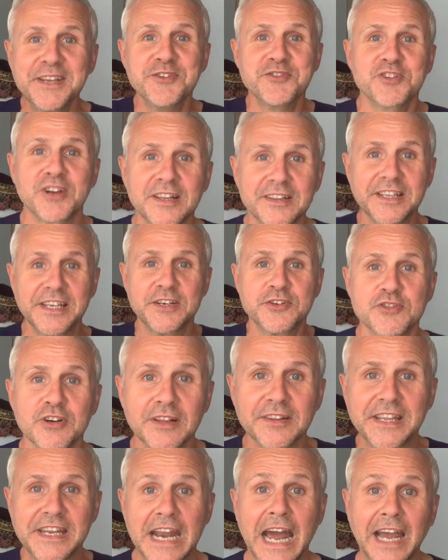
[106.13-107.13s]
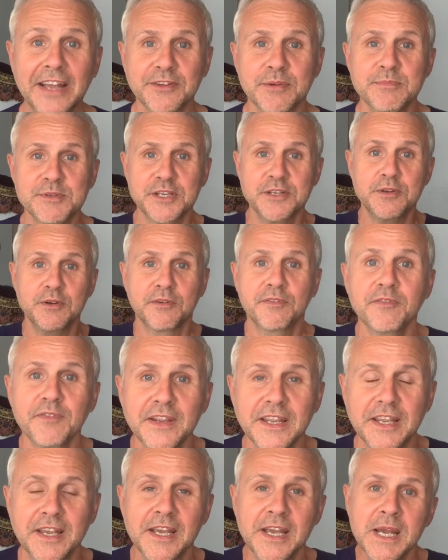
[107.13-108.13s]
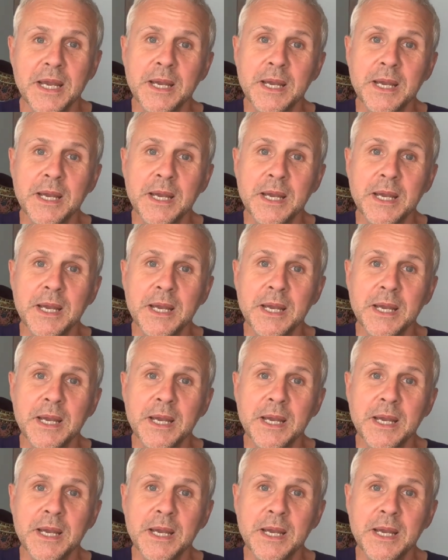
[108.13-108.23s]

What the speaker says: trillion atoms in your feet,